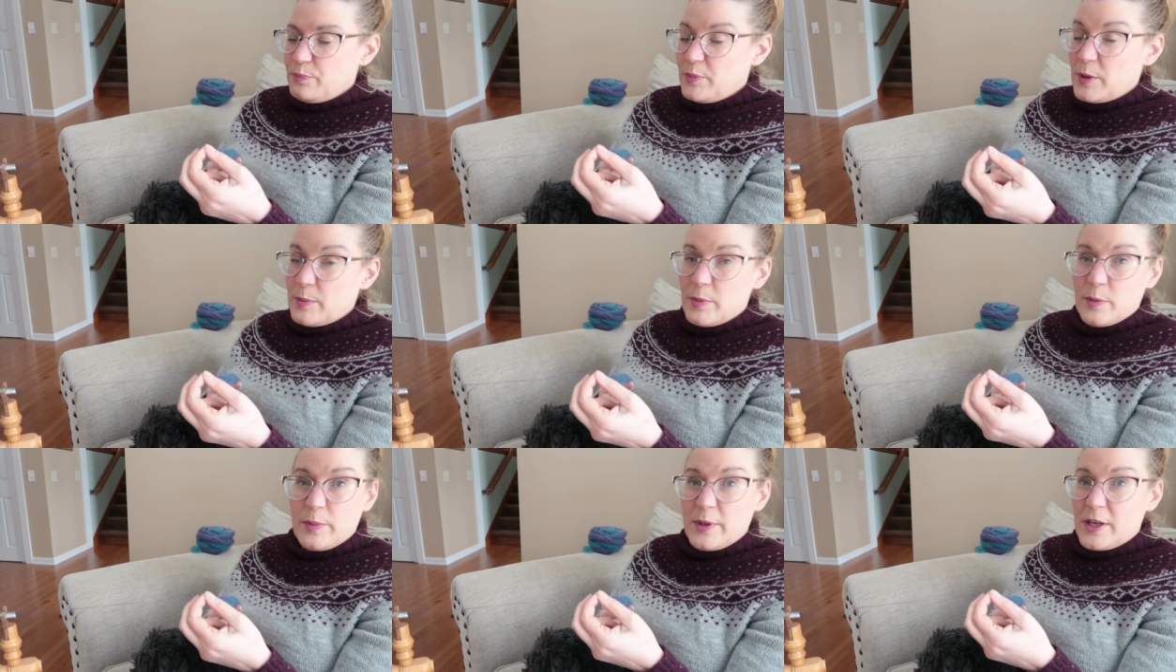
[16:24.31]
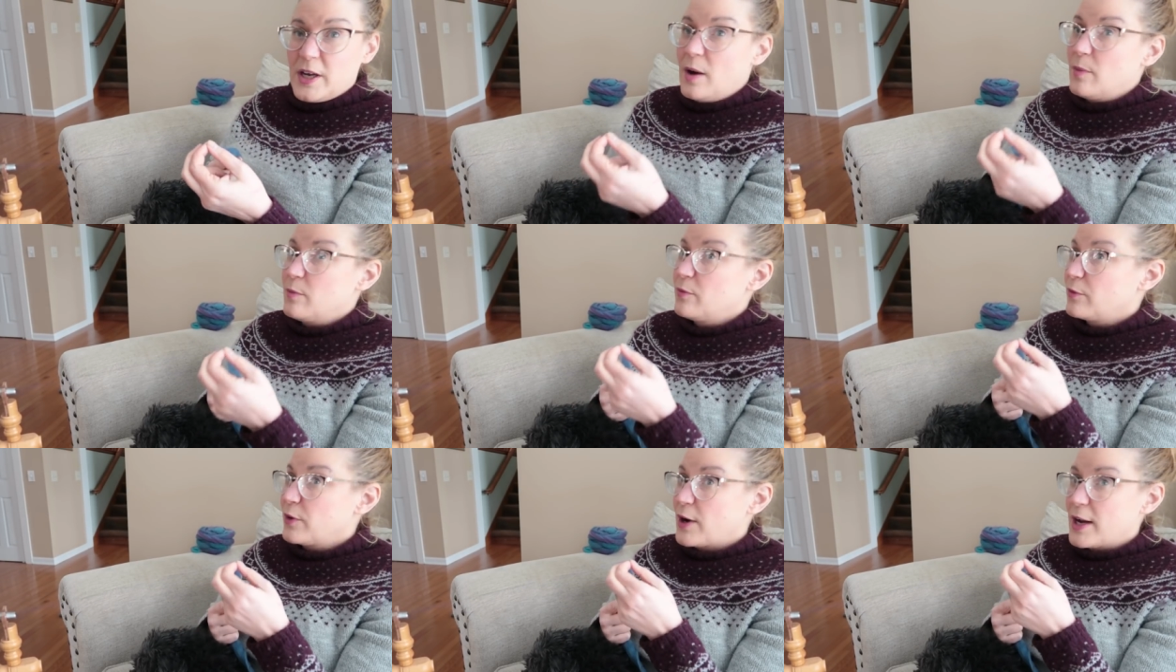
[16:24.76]
people
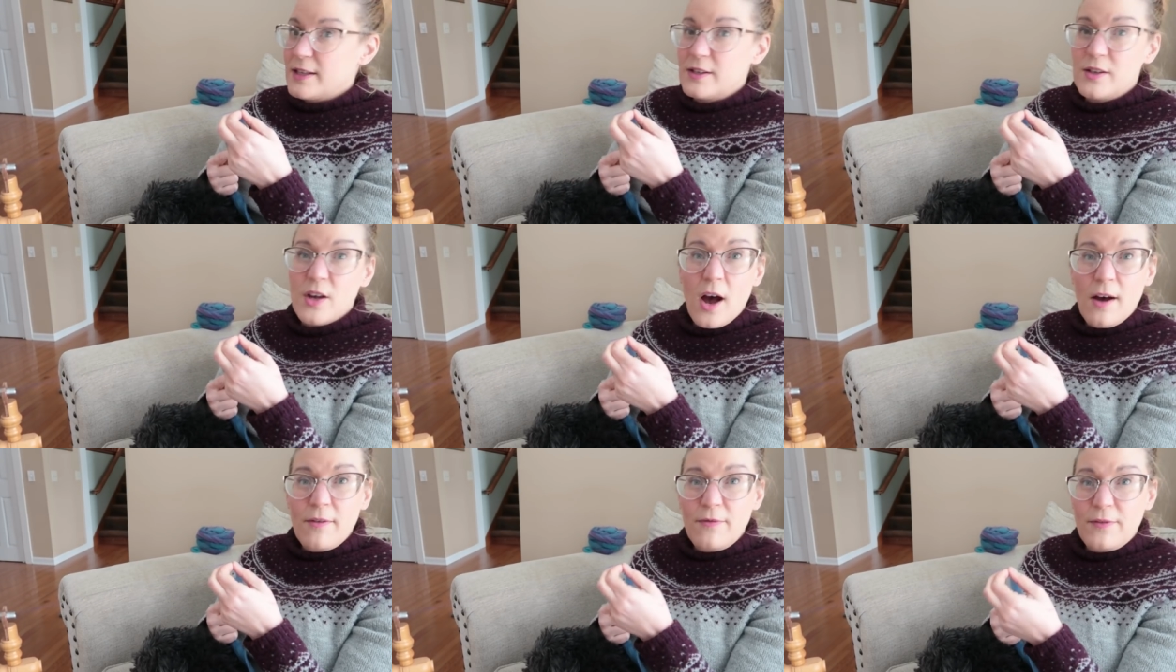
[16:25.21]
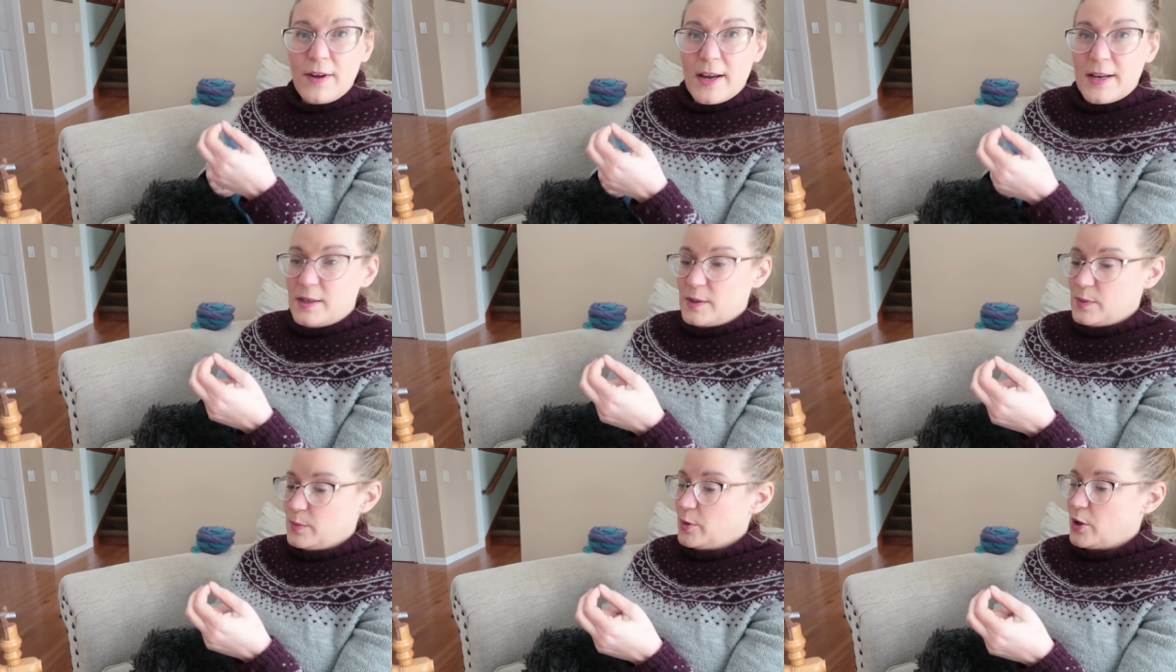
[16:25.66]
become friends off
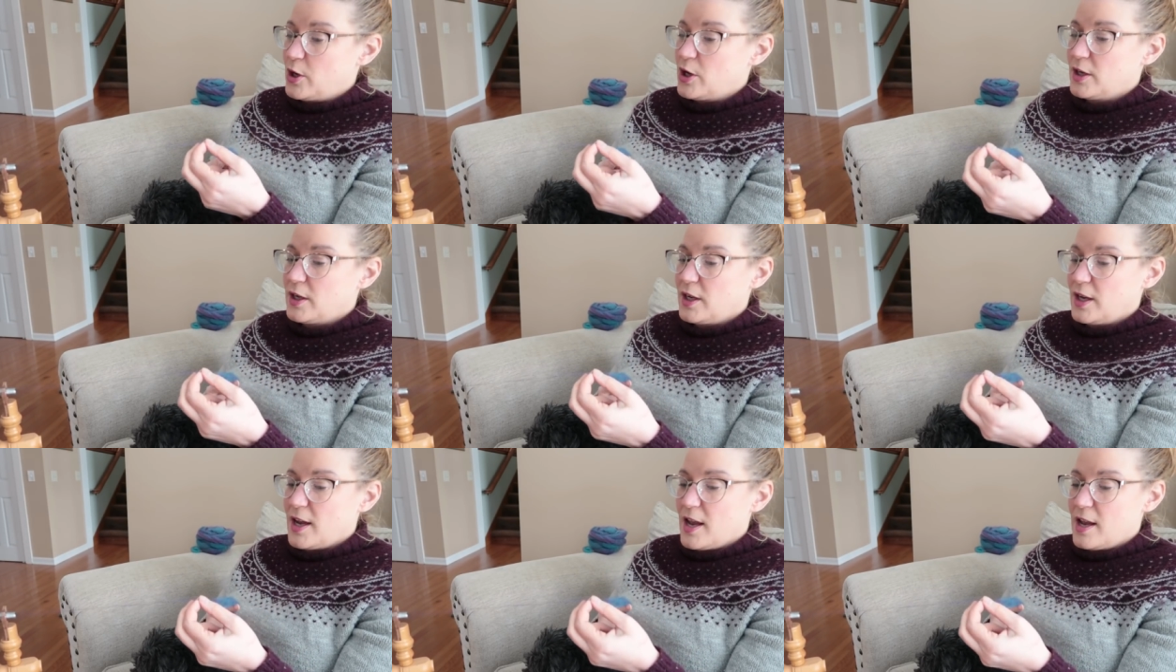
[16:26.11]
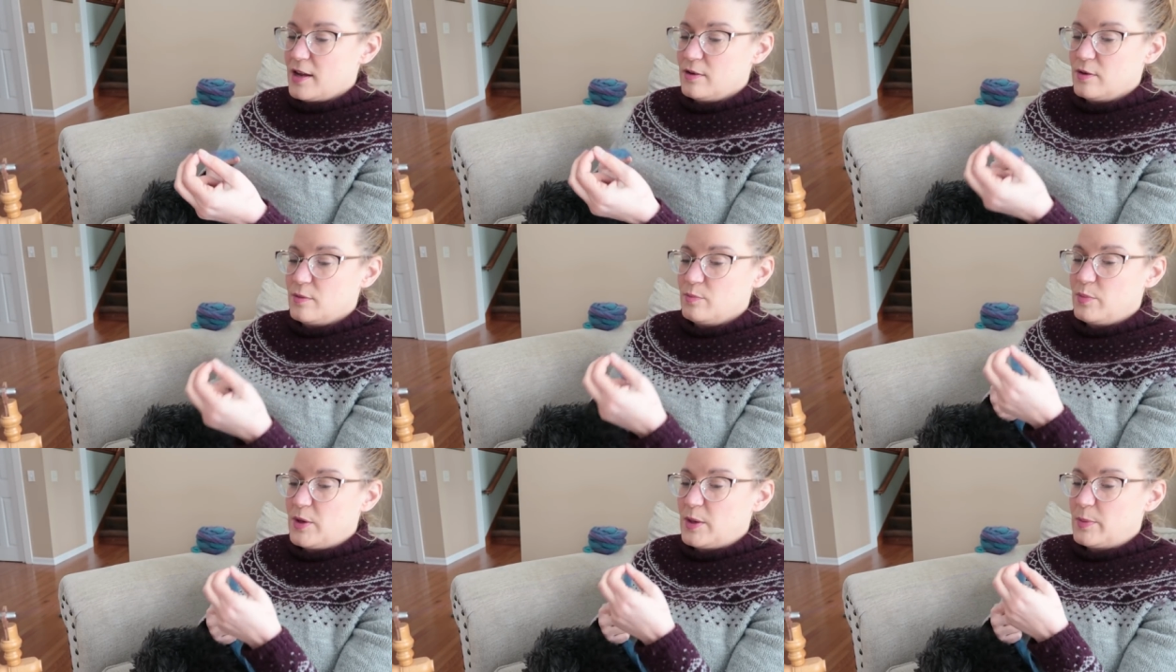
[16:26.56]
Facebook,
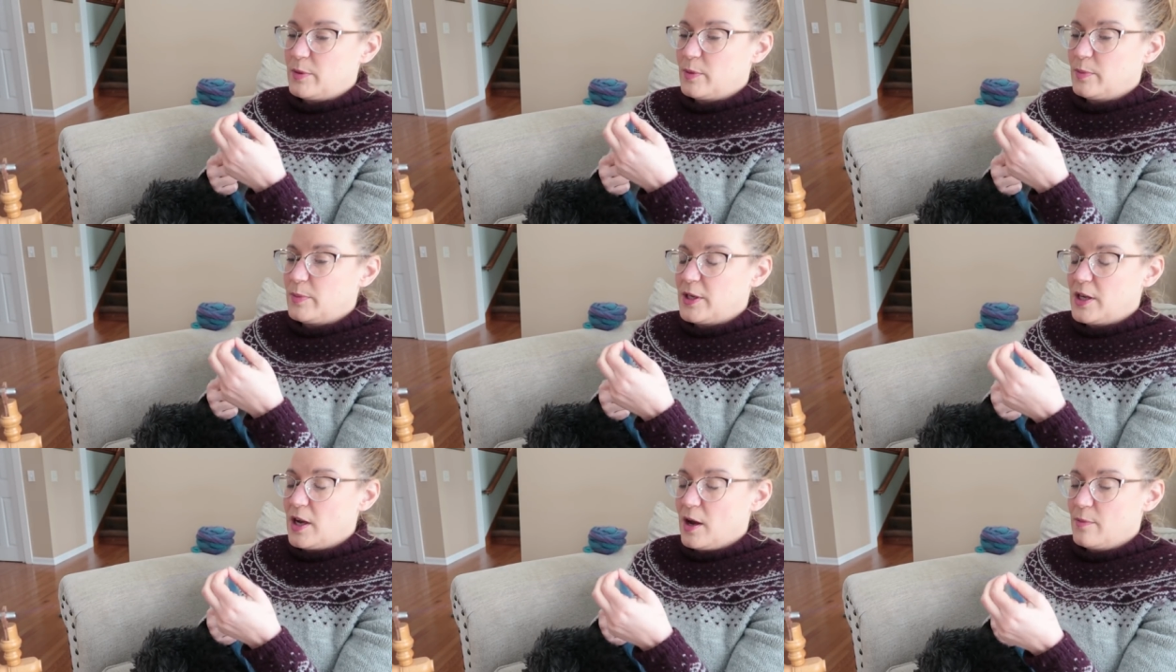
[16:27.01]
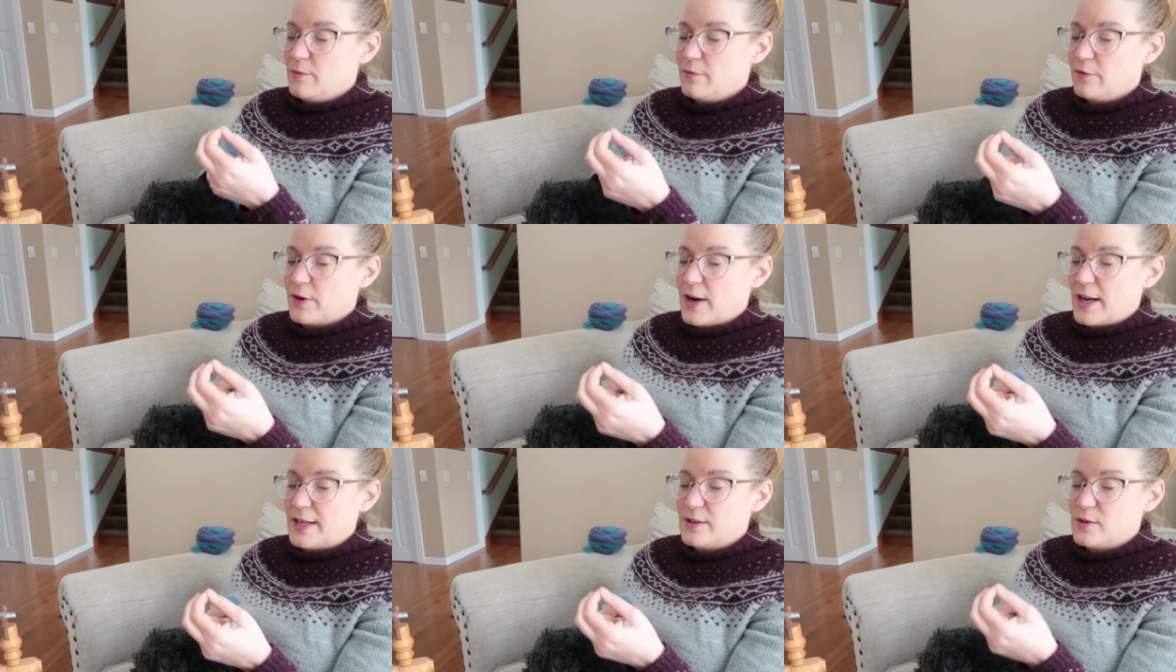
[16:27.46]
and people become
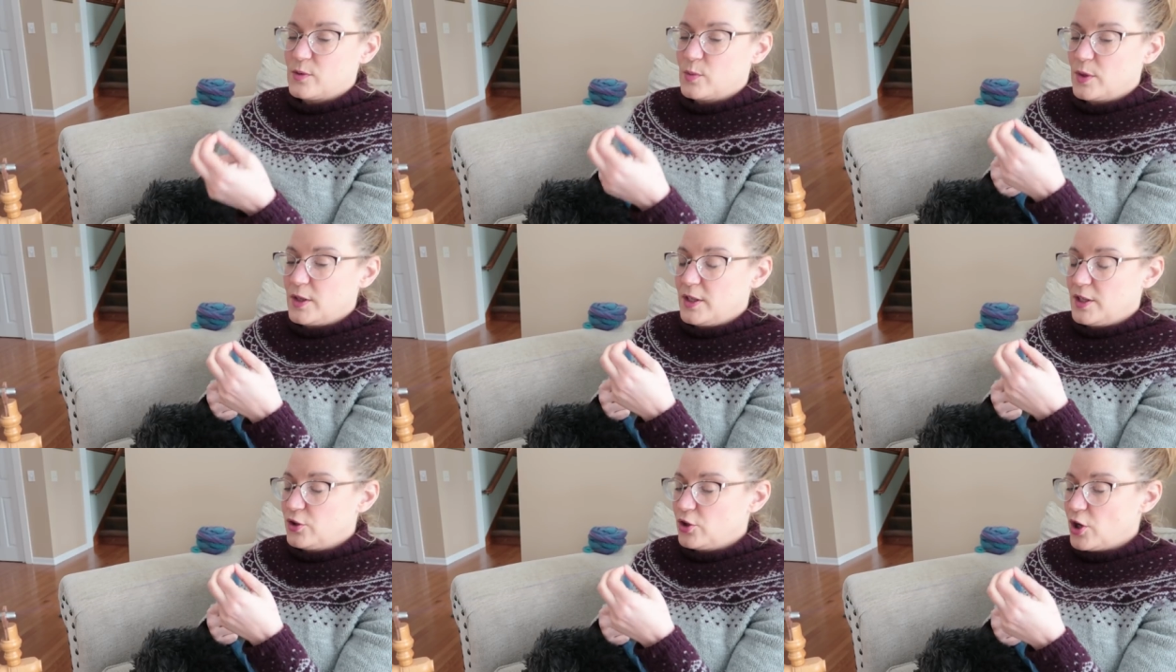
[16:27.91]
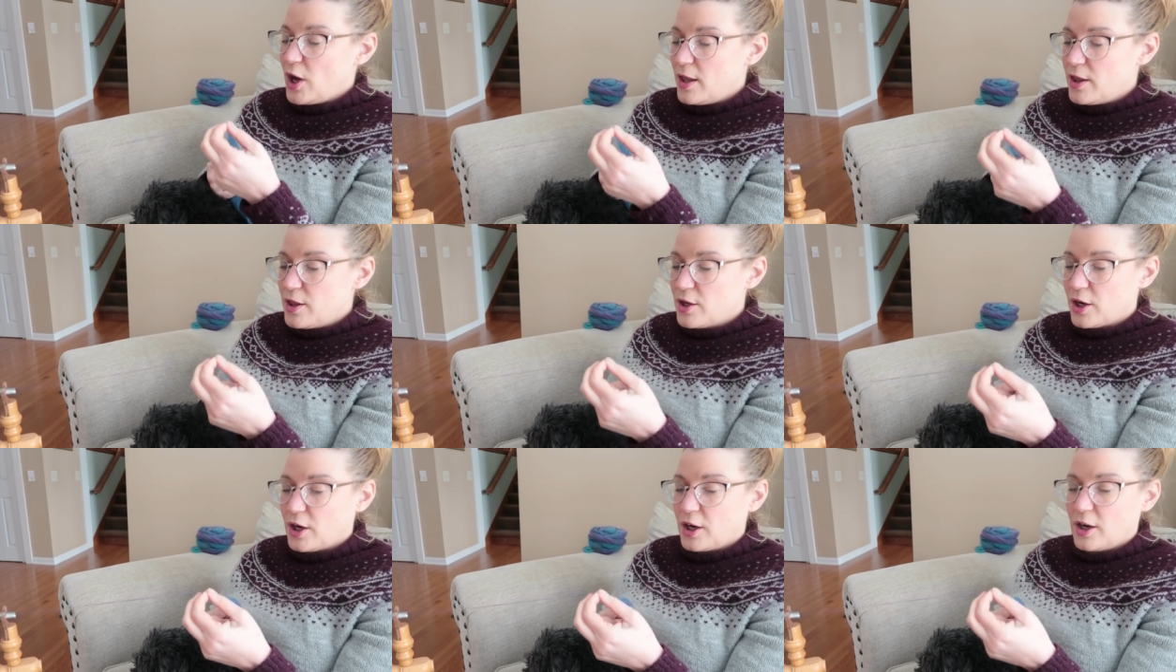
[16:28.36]
friends with each
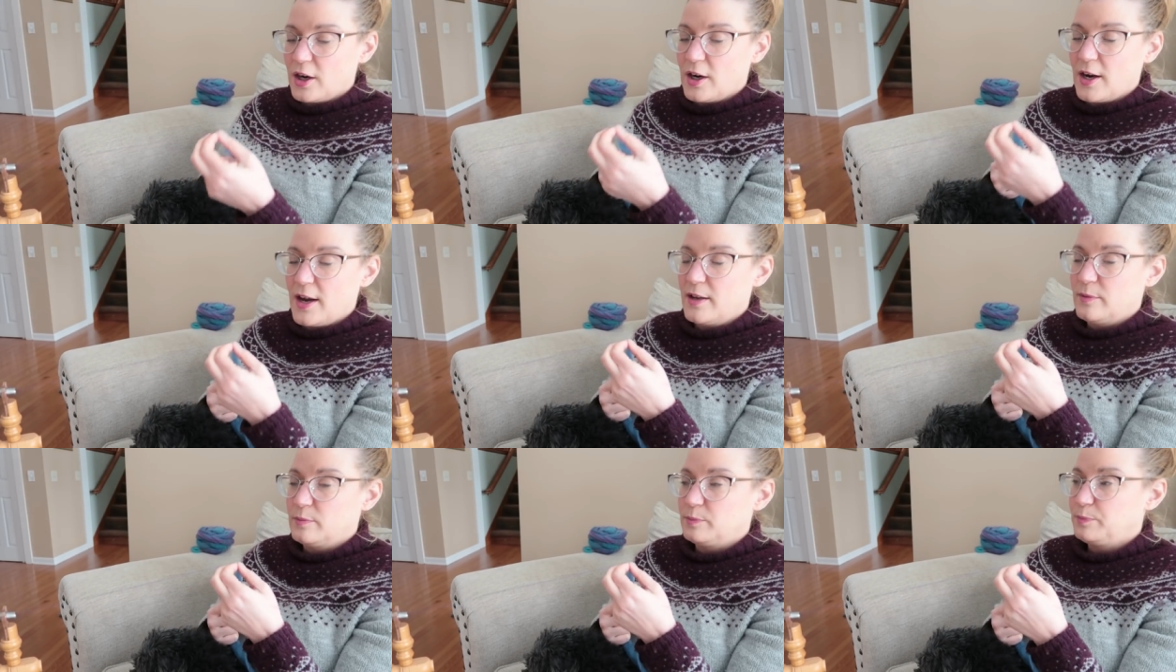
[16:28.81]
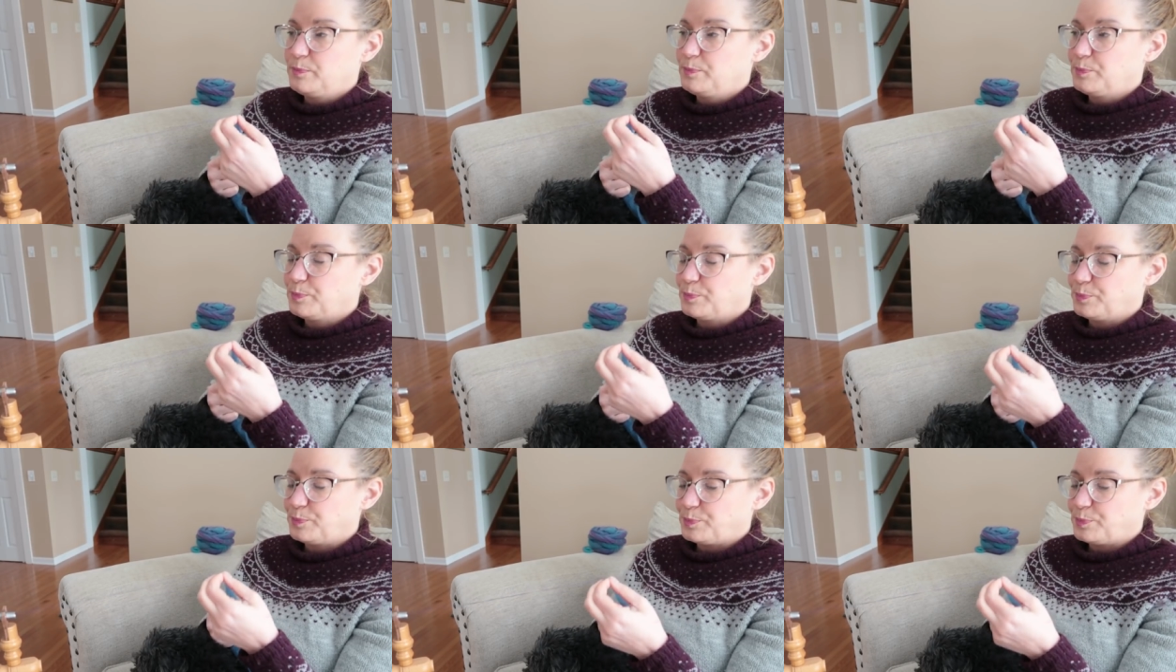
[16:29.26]
other and